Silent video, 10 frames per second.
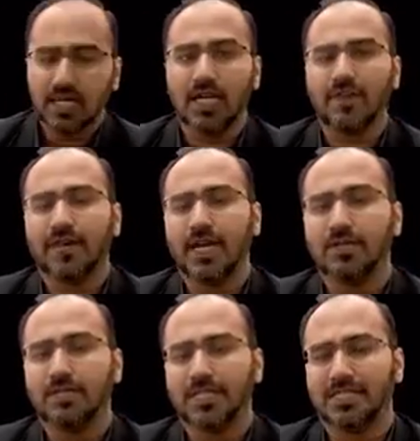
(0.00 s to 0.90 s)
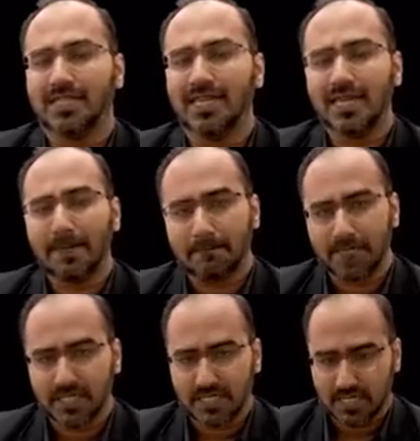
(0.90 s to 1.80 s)
35 to
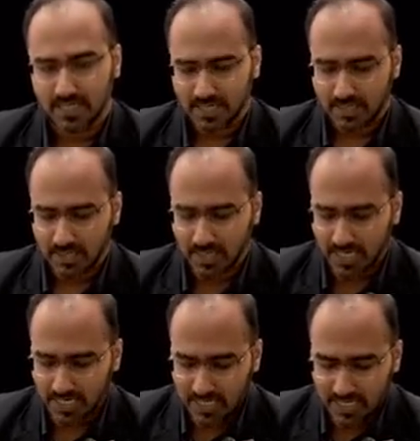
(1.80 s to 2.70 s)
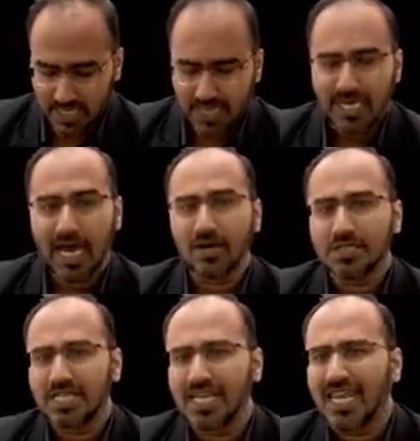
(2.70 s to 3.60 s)
60%. Right?
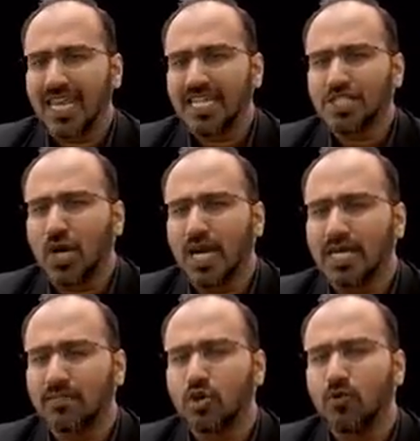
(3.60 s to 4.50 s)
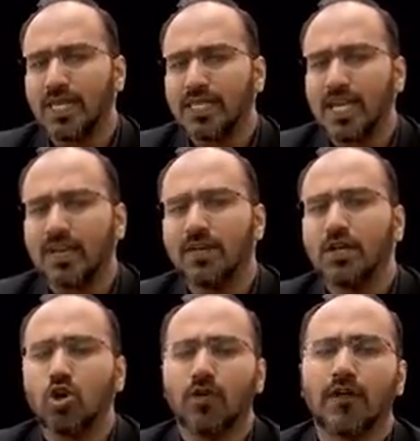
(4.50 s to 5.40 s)
Now, still he is not improving. Then
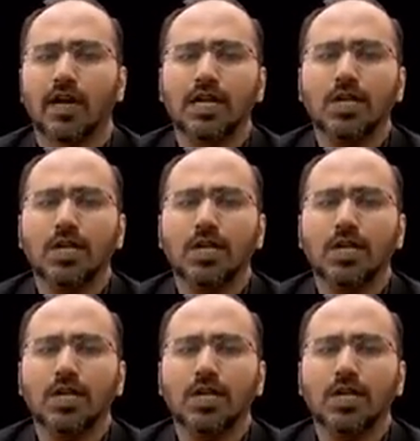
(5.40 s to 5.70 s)
we go for